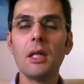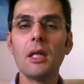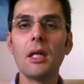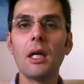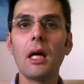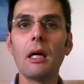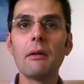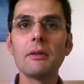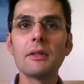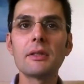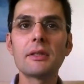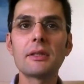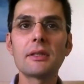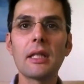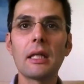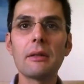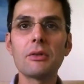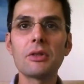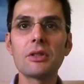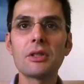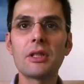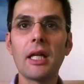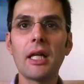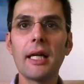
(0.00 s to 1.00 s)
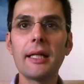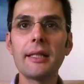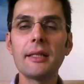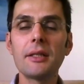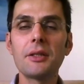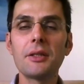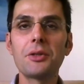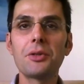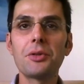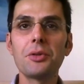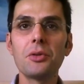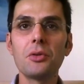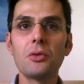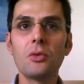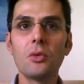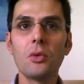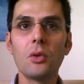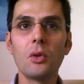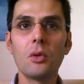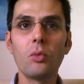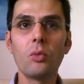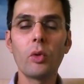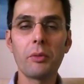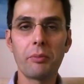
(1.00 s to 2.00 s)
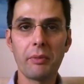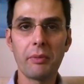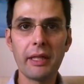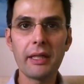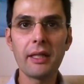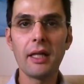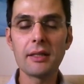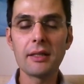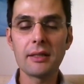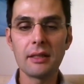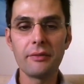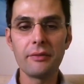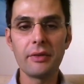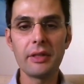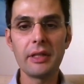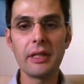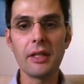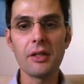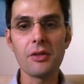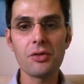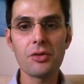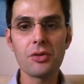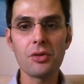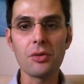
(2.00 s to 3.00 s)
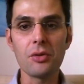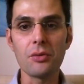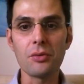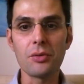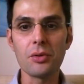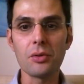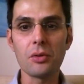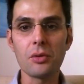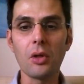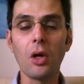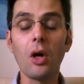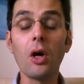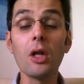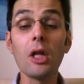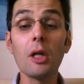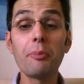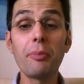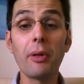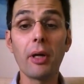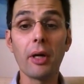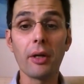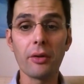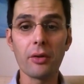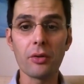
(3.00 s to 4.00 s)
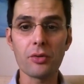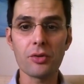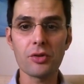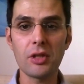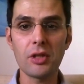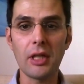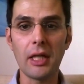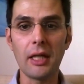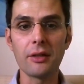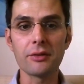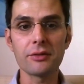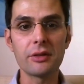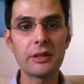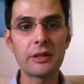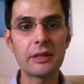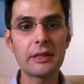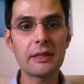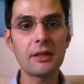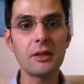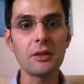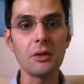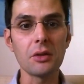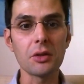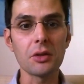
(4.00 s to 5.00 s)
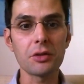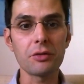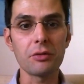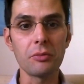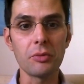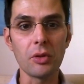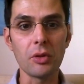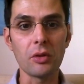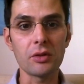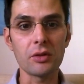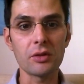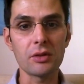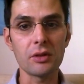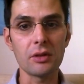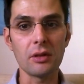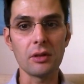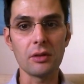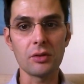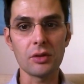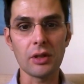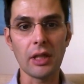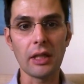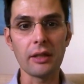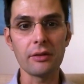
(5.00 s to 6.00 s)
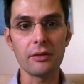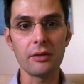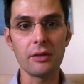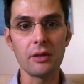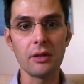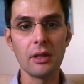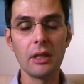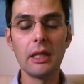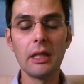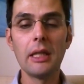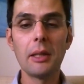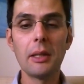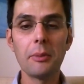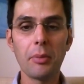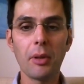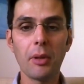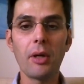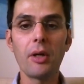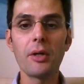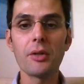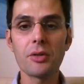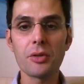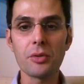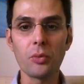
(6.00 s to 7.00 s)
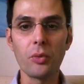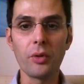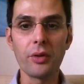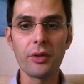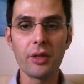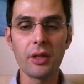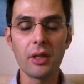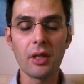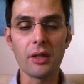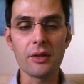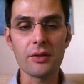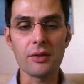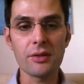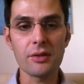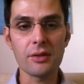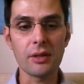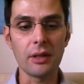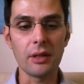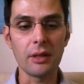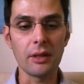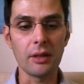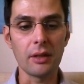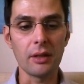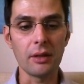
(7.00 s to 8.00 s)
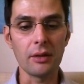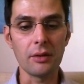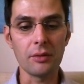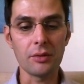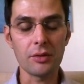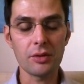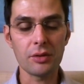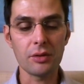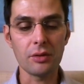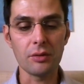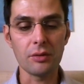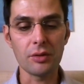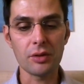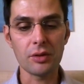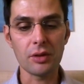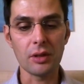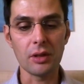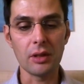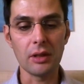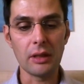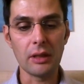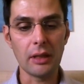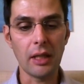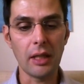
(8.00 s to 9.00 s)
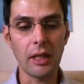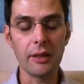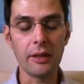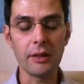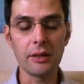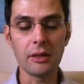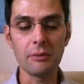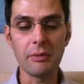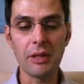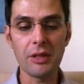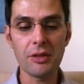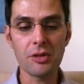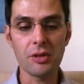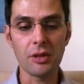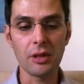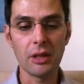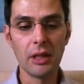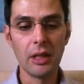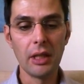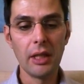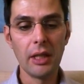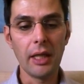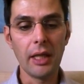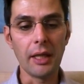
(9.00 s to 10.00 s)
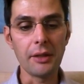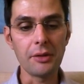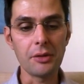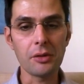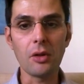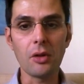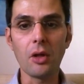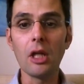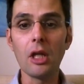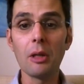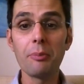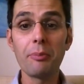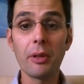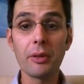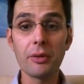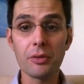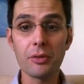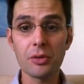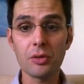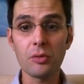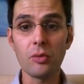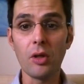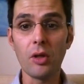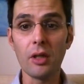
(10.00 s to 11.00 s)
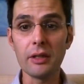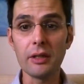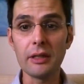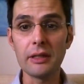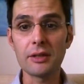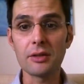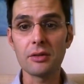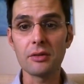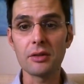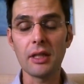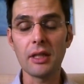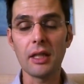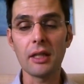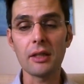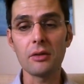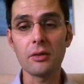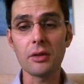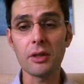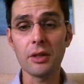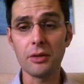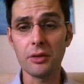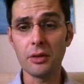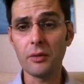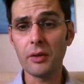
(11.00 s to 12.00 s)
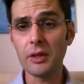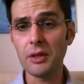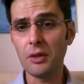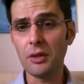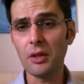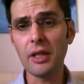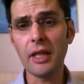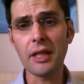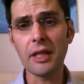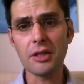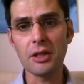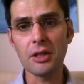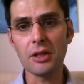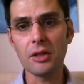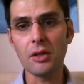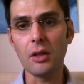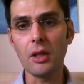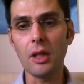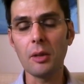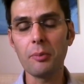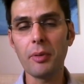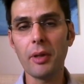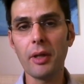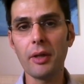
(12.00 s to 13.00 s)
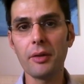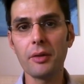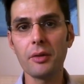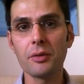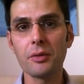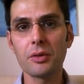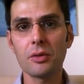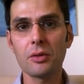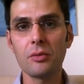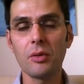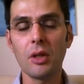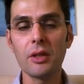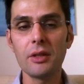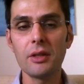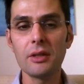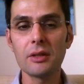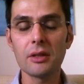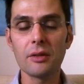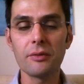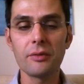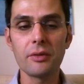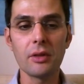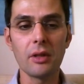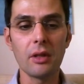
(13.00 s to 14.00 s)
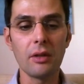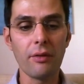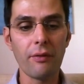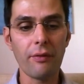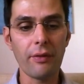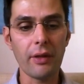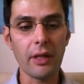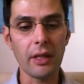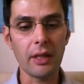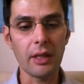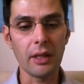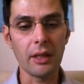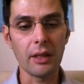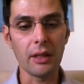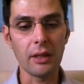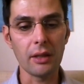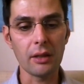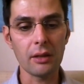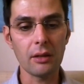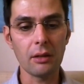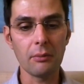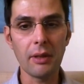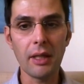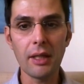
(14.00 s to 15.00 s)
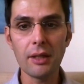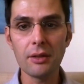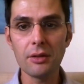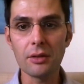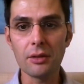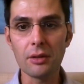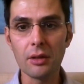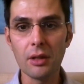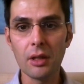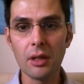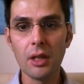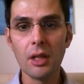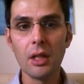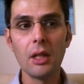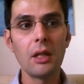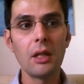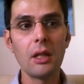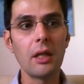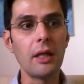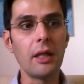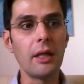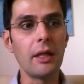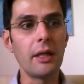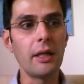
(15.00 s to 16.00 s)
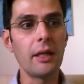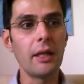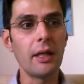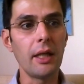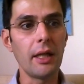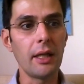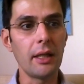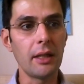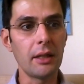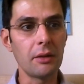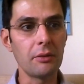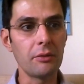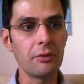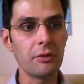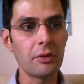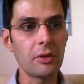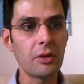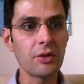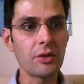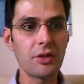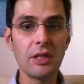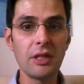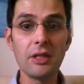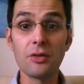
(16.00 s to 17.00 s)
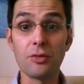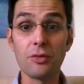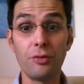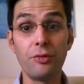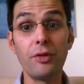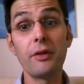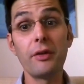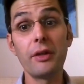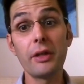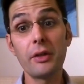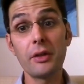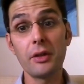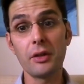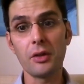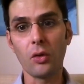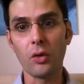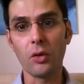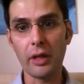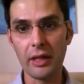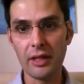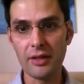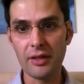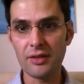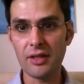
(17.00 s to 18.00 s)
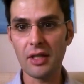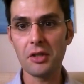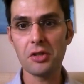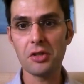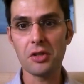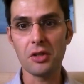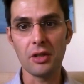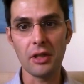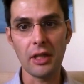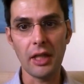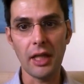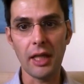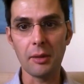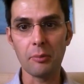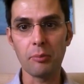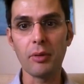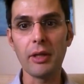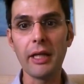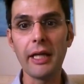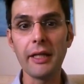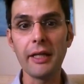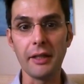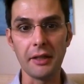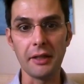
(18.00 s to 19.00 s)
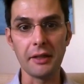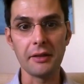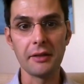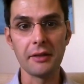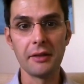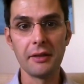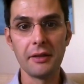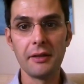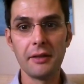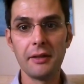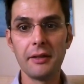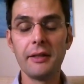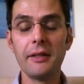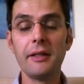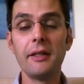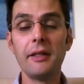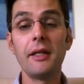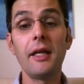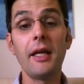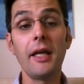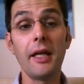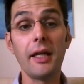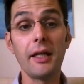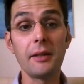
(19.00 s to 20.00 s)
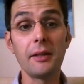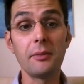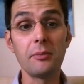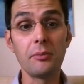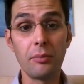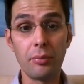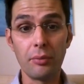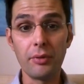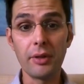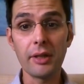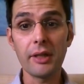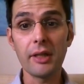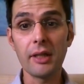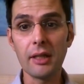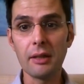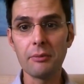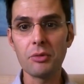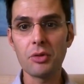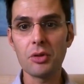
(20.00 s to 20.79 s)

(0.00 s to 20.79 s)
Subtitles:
was guided to, with my guides and everything, is to call upon those talents and skills from those other parts within us, those in higher dimension, and to call upon those qualities. Is like, okay, you know what? You can actually call upon those qualities of that commander, because he's very good at organization and planning, and bring